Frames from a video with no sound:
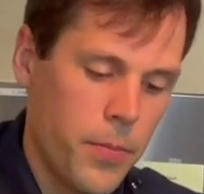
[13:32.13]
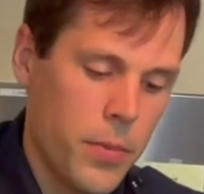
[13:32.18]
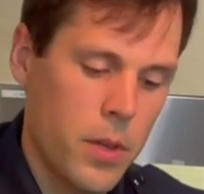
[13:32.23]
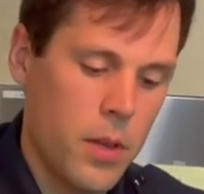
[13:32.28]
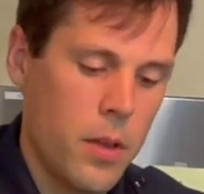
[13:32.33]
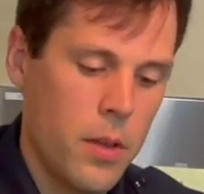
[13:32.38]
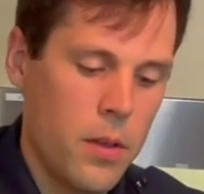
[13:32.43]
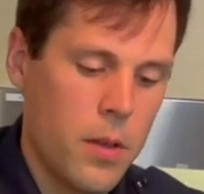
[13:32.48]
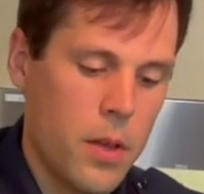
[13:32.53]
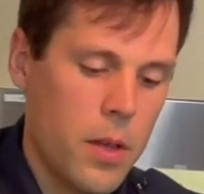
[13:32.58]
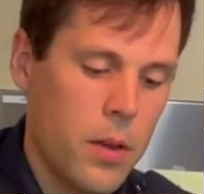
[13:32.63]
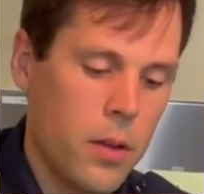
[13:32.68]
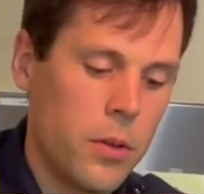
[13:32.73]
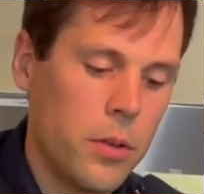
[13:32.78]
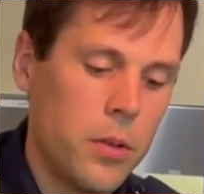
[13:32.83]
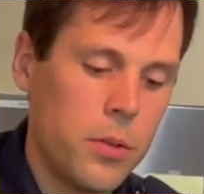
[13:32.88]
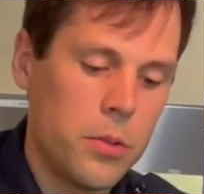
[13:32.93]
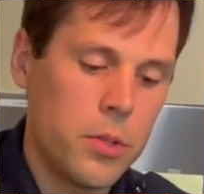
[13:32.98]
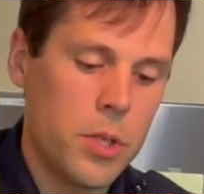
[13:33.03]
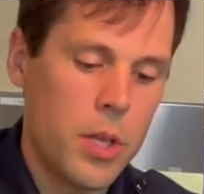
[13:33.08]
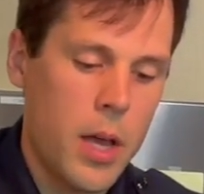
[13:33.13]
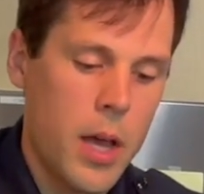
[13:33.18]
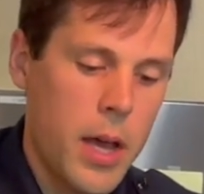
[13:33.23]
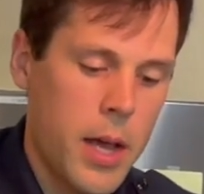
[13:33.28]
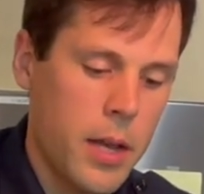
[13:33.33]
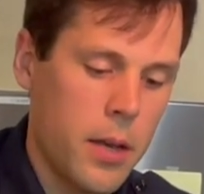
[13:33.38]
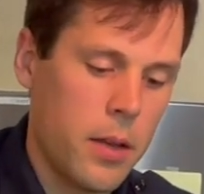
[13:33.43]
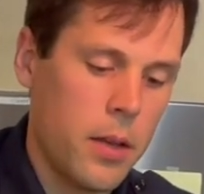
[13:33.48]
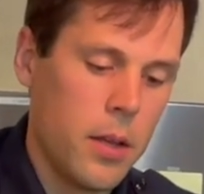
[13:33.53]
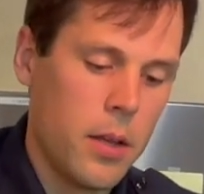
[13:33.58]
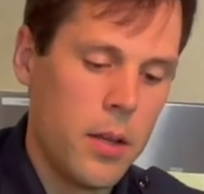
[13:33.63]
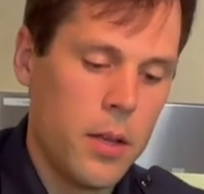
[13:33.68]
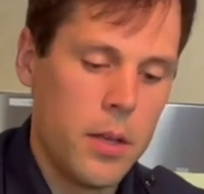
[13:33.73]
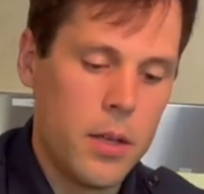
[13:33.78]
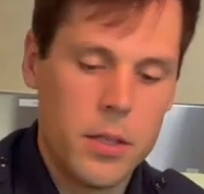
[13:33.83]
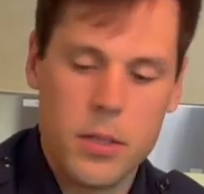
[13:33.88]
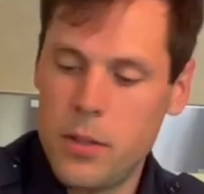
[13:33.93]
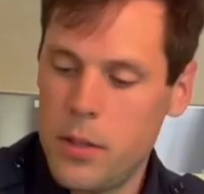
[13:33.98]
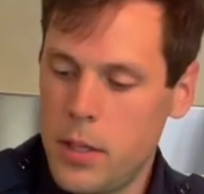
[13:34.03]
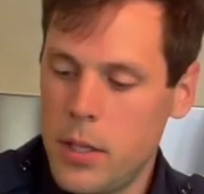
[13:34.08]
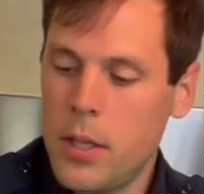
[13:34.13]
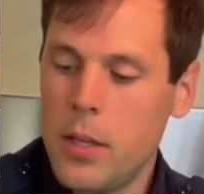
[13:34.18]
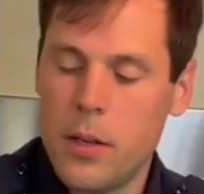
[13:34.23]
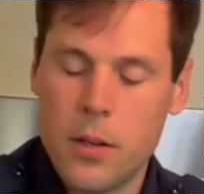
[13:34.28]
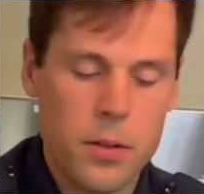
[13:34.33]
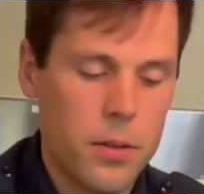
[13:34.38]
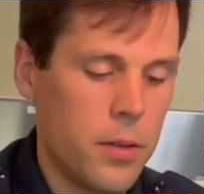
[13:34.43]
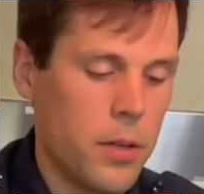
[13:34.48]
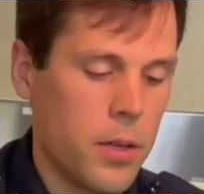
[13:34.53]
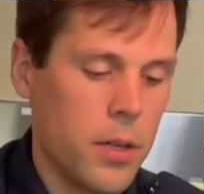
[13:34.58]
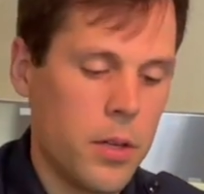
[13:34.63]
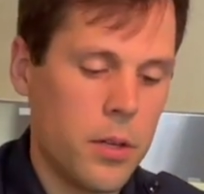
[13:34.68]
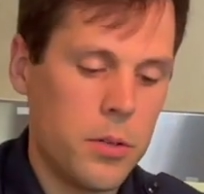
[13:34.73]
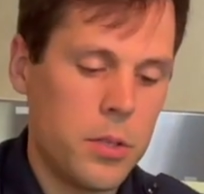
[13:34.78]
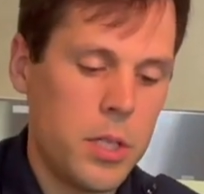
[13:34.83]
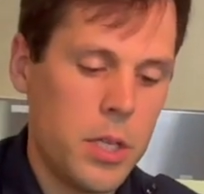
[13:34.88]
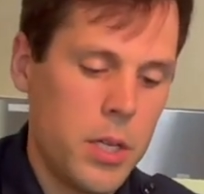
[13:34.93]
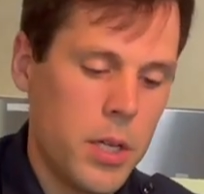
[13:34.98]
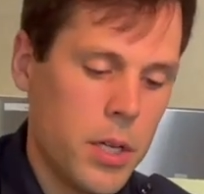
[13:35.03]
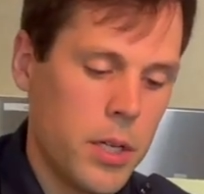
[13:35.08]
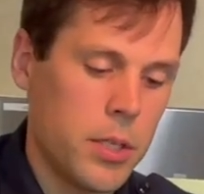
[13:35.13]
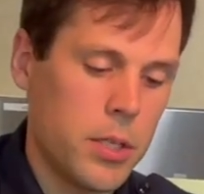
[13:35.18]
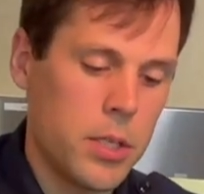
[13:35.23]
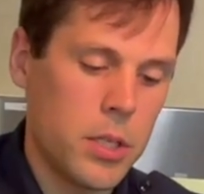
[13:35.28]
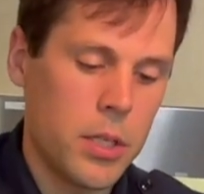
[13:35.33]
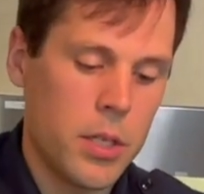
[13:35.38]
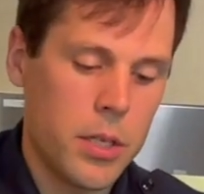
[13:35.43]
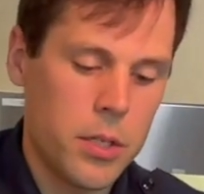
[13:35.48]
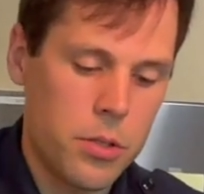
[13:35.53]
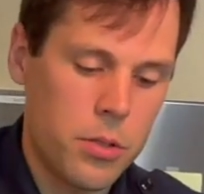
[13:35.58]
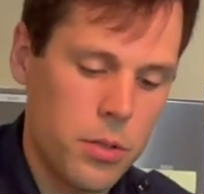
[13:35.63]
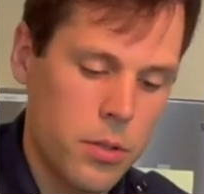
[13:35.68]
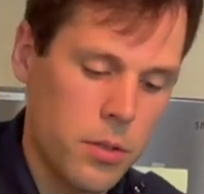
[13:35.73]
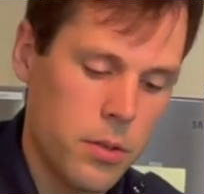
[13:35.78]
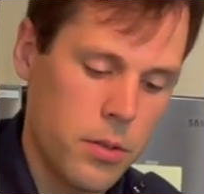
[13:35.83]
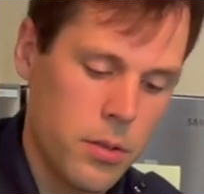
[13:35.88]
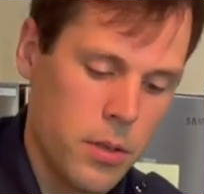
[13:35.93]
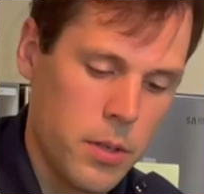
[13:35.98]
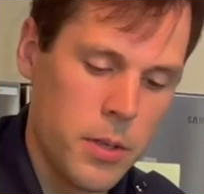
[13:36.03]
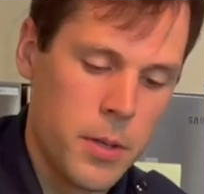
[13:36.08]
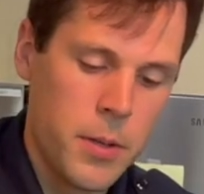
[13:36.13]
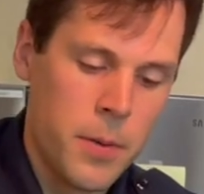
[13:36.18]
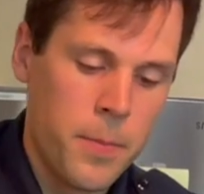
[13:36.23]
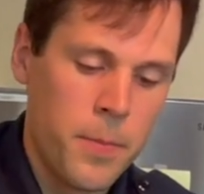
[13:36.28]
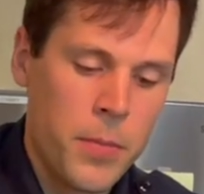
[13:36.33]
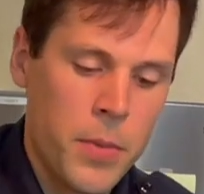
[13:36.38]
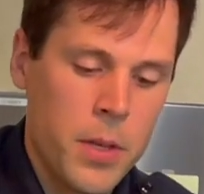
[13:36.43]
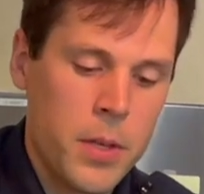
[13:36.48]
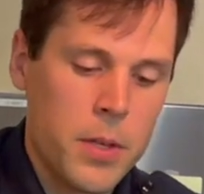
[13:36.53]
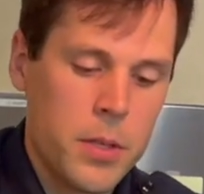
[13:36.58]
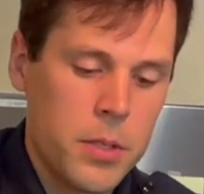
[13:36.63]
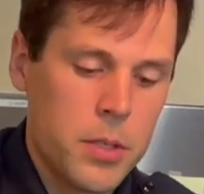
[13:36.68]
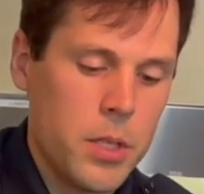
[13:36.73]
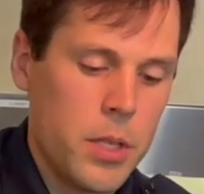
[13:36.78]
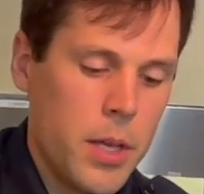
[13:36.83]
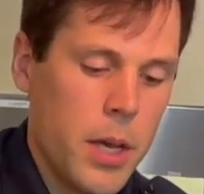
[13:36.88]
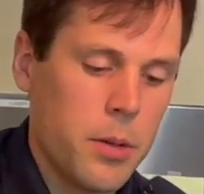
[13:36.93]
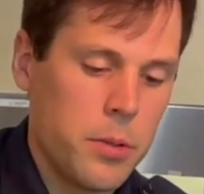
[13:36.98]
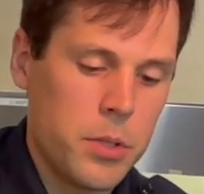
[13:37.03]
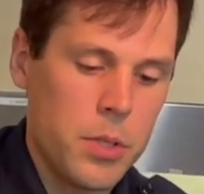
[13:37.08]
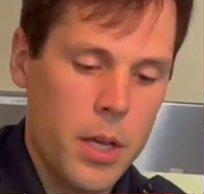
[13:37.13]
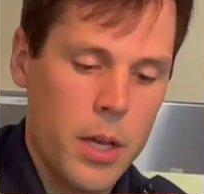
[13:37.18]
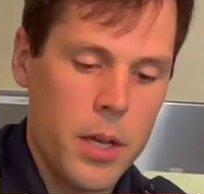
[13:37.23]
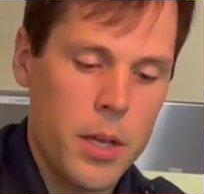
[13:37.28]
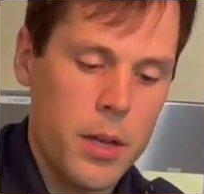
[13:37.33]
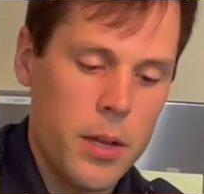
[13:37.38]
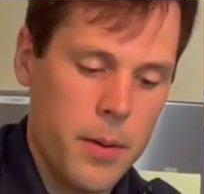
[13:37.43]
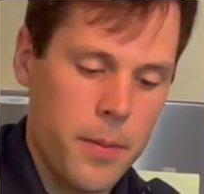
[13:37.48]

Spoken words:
and then I'll use that to adhere the cotija and cilantro to the outside.